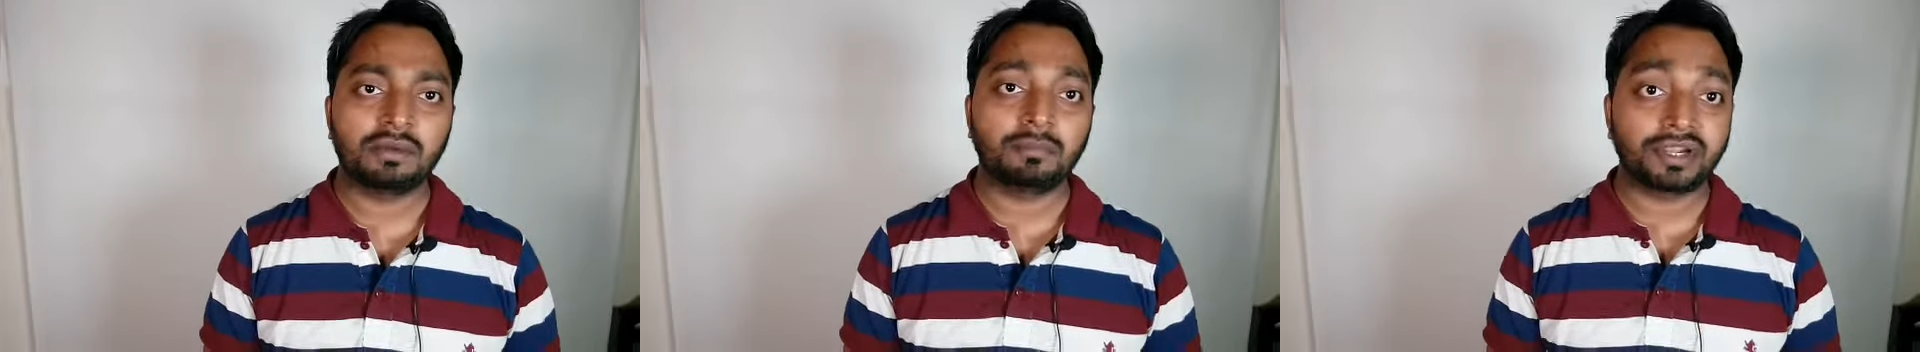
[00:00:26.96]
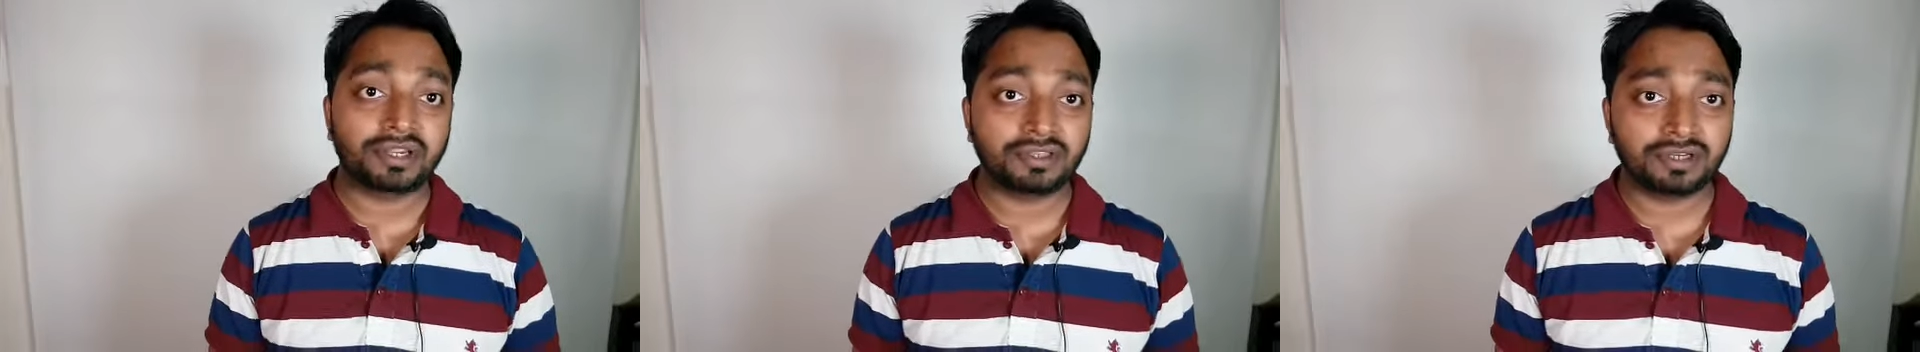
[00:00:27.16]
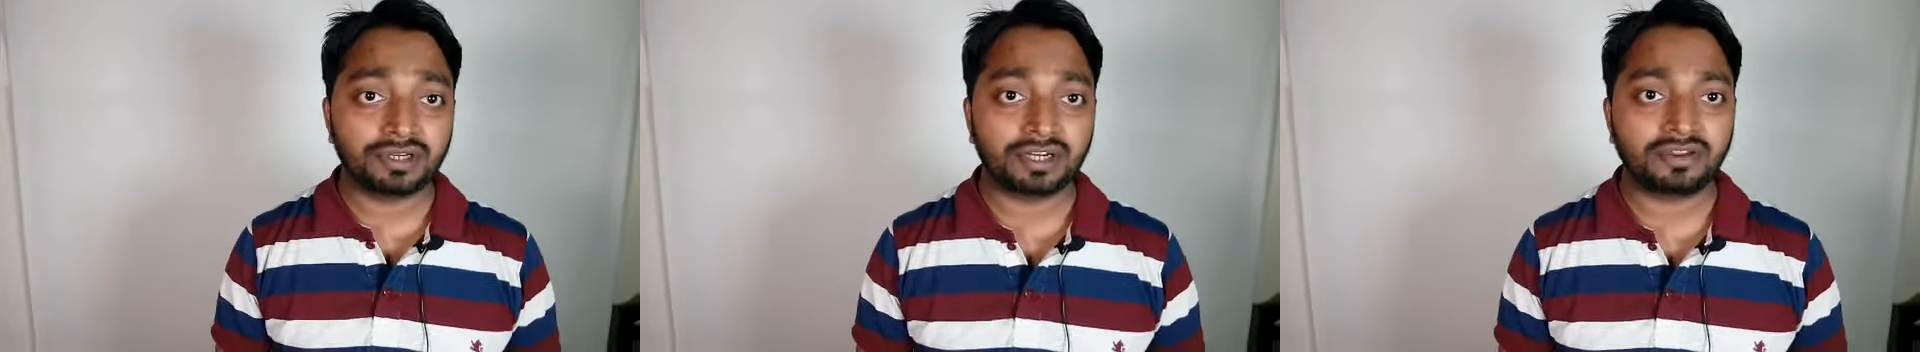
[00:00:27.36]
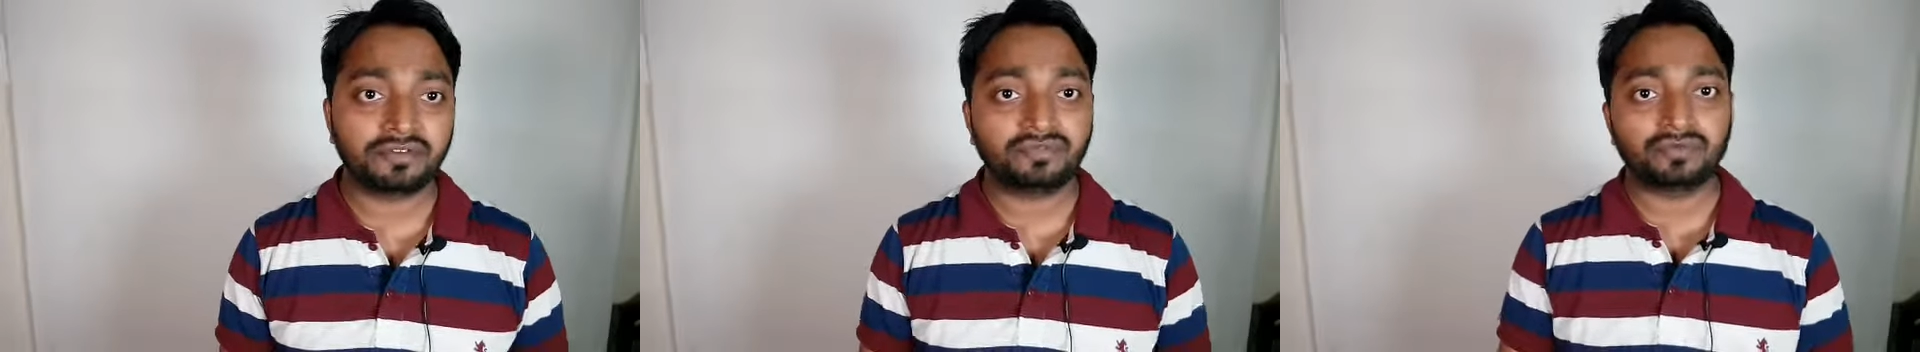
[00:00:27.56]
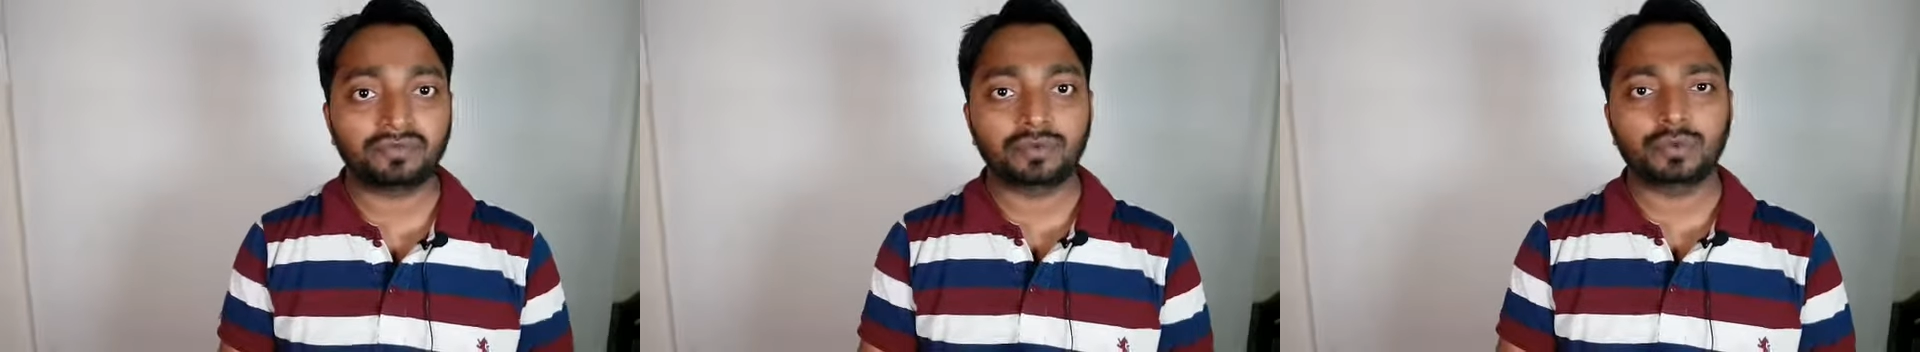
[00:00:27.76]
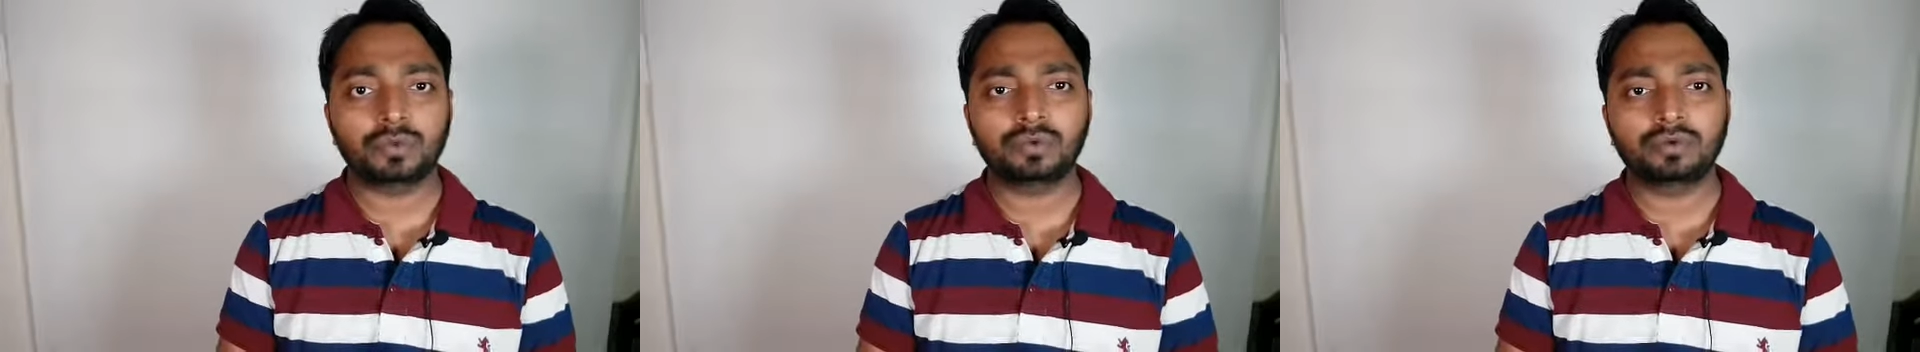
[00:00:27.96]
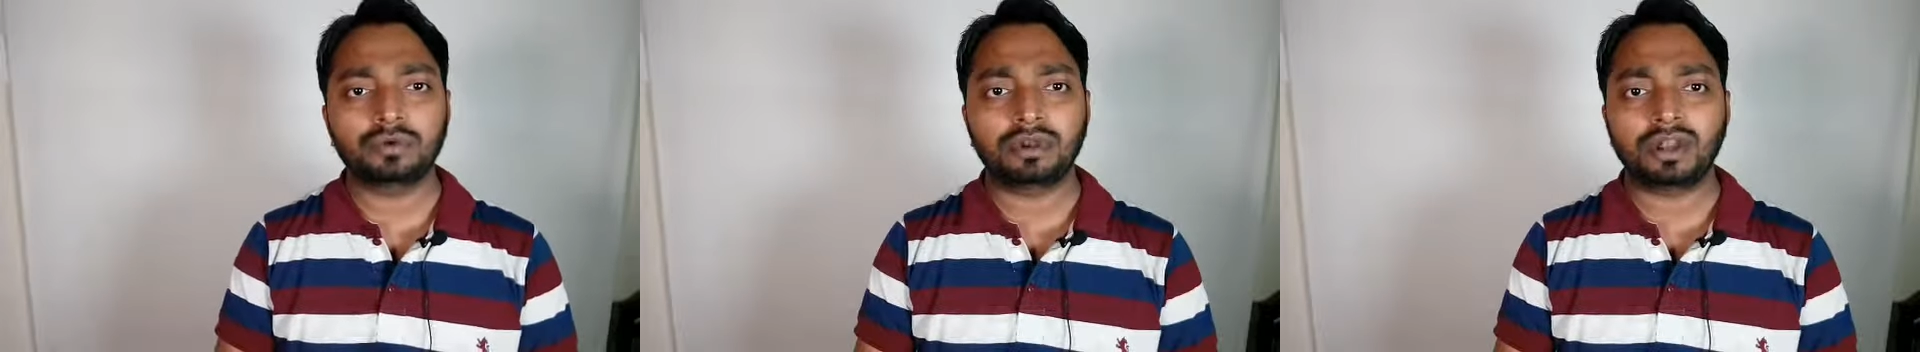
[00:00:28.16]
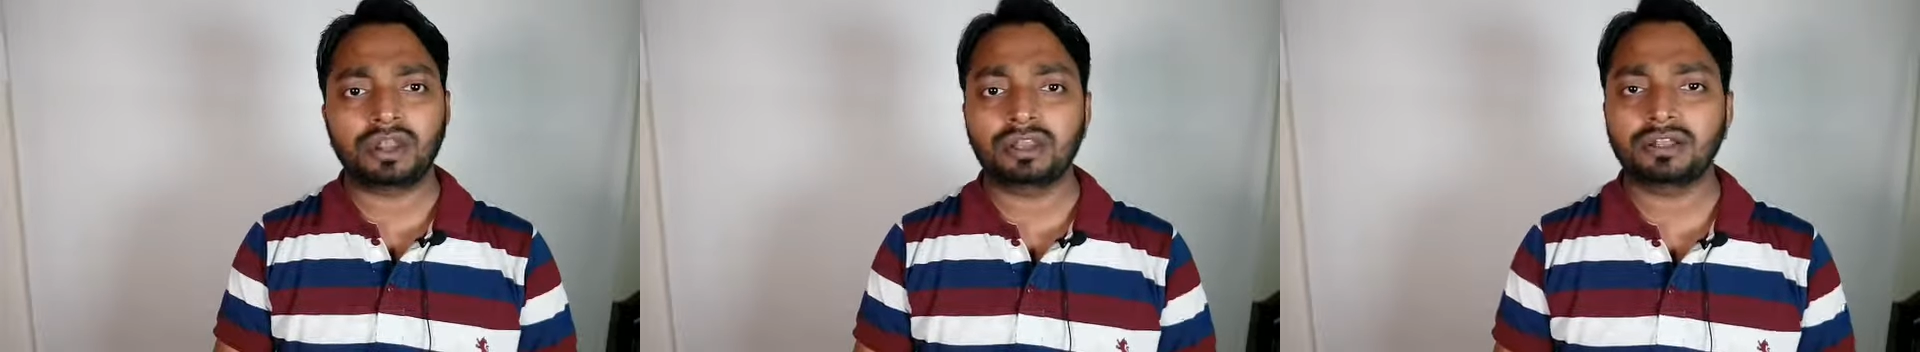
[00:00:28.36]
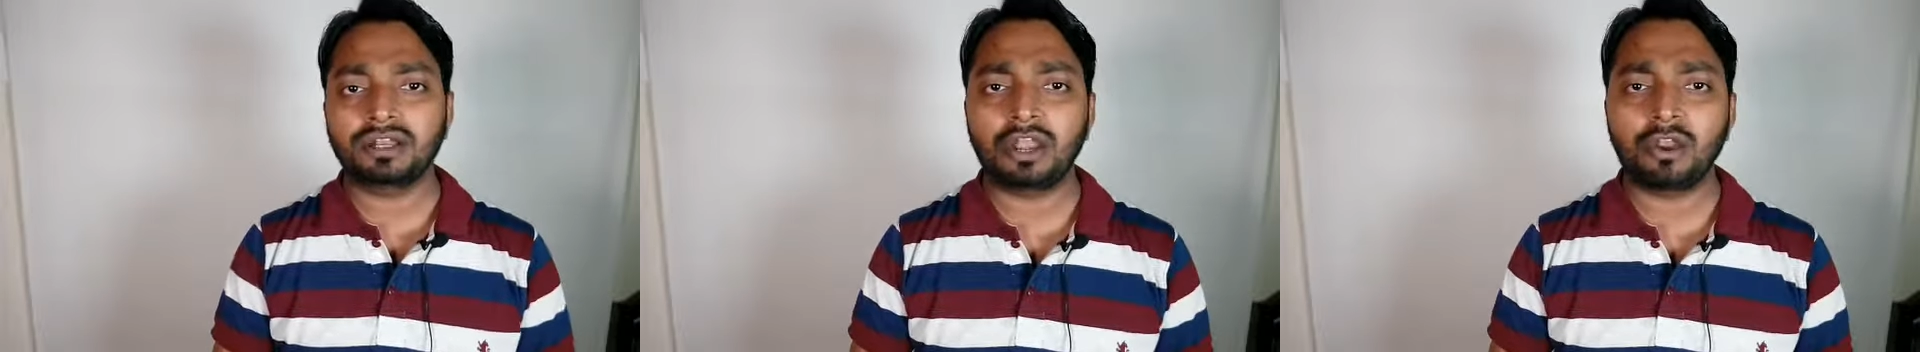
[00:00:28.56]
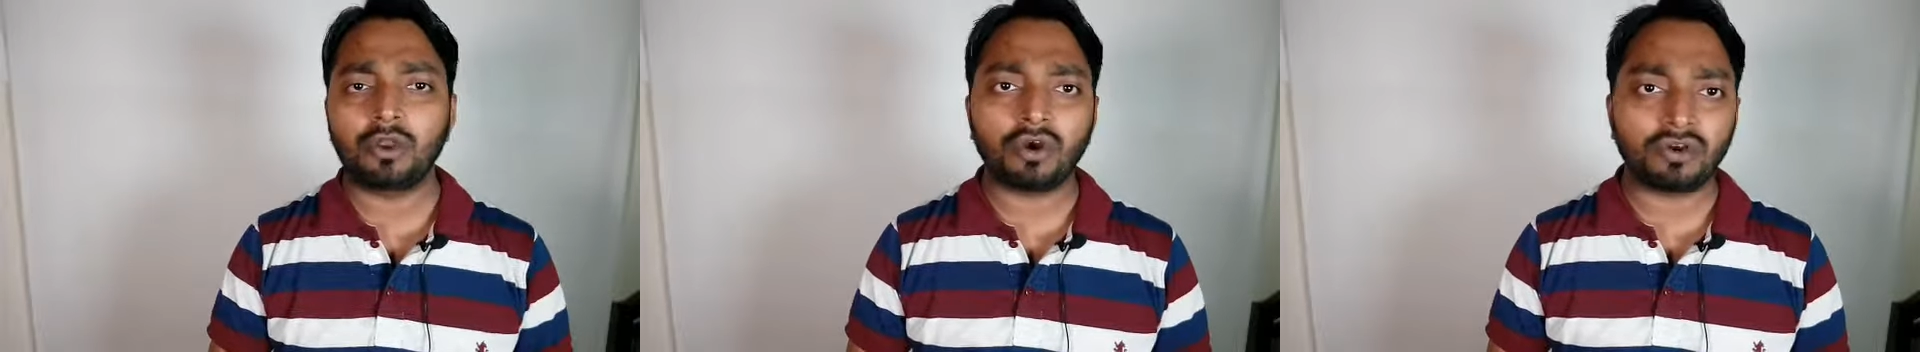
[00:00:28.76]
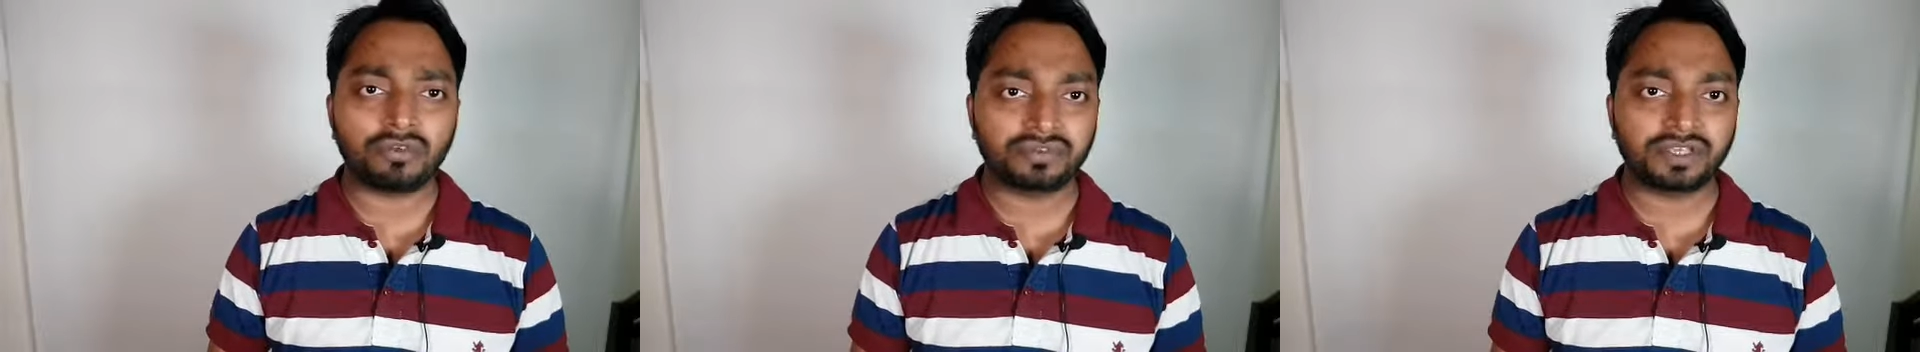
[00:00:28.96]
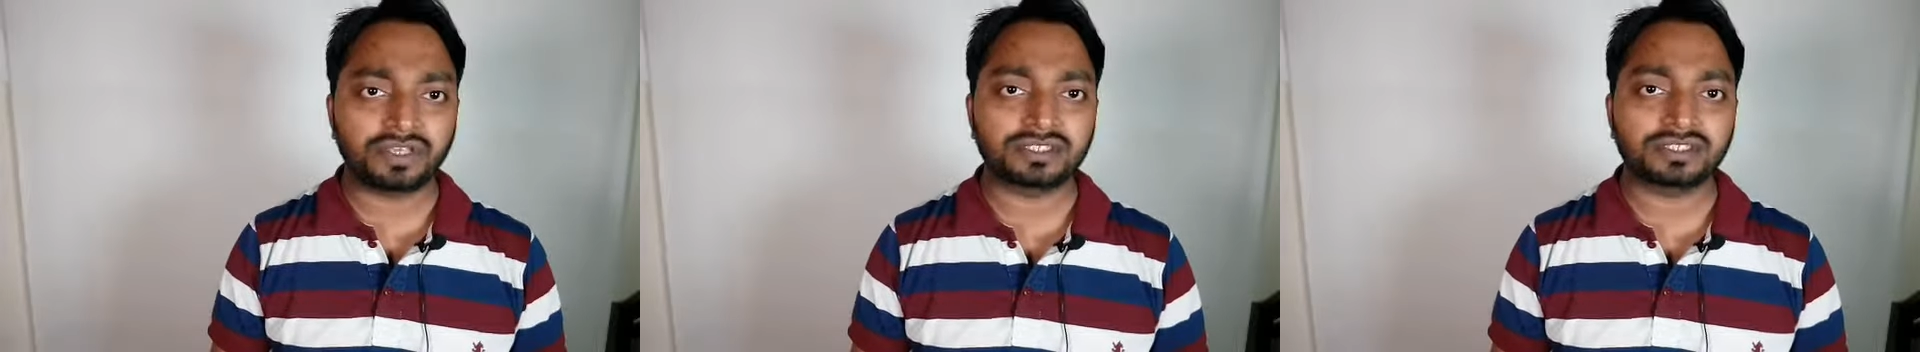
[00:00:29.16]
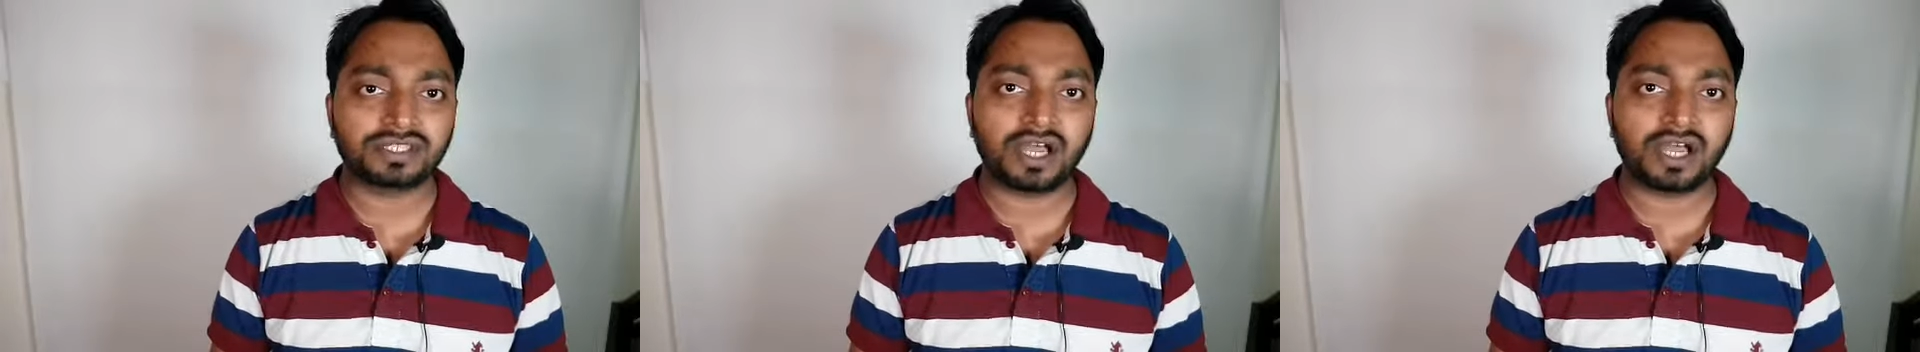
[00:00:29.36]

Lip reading: But here, if you learn a lot of things,